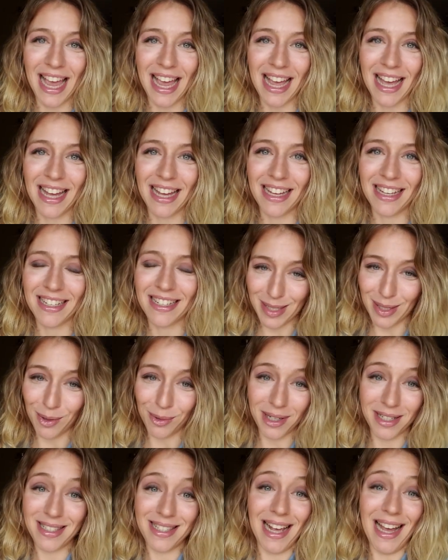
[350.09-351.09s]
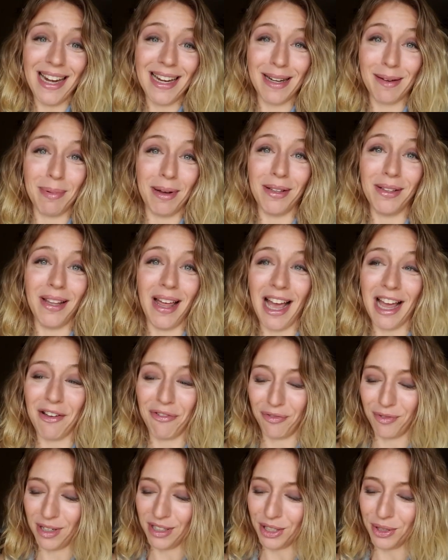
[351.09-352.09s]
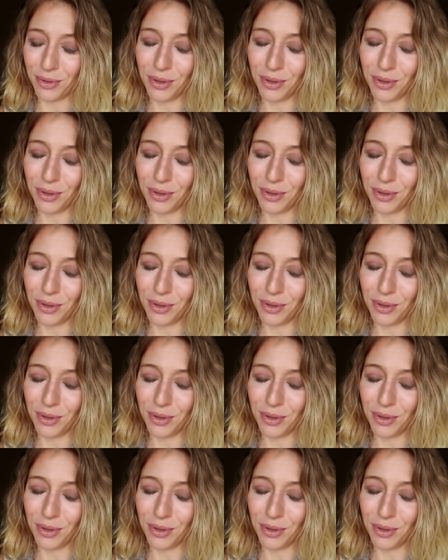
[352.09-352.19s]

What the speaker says: and so excited about life when